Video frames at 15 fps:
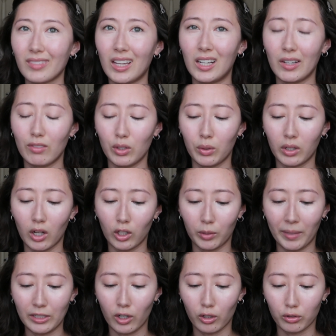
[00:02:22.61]
I don't even know what color
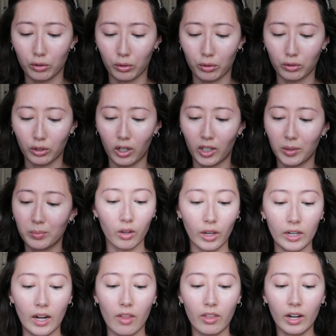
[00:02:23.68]
my dark circles are. Okay,
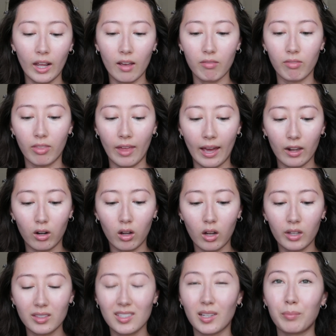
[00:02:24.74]
now that I have that
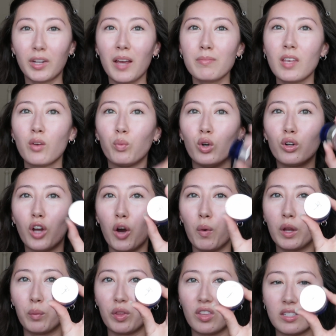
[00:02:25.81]
on, sometimes I will go
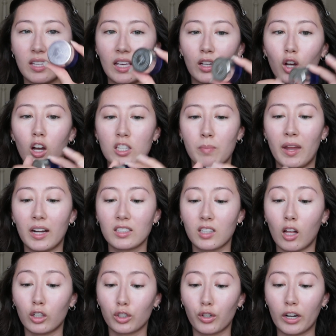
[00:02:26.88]
in with this IT Cosmetics
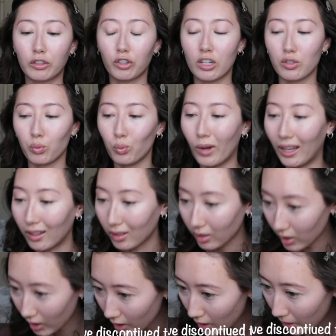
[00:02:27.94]
color corrector as well,
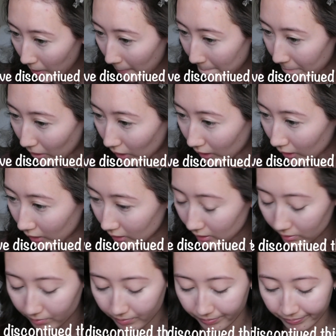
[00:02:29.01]
but
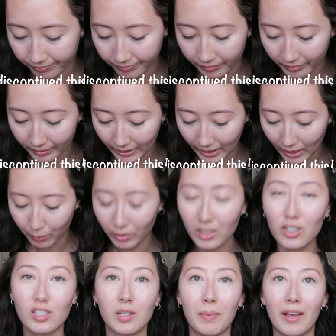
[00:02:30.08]
it really
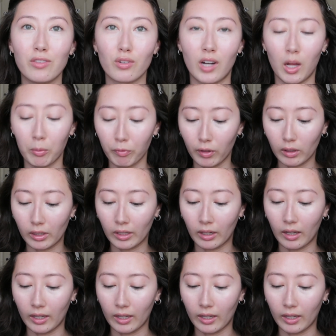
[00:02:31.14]
just depends on how I'm feeling.